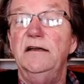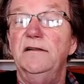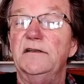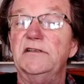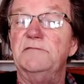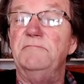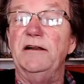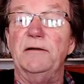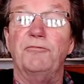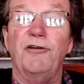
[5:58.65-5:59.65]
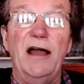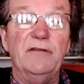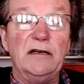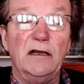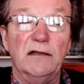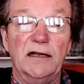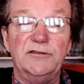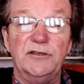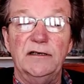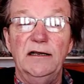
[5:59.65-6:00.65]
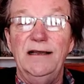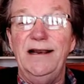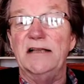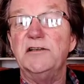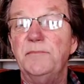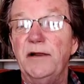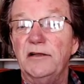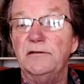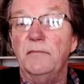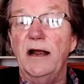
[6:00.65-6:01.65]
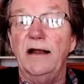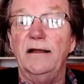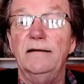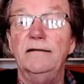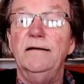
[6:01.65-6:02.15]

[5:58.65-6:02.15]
this has been in a private collection, hasn't been on the market,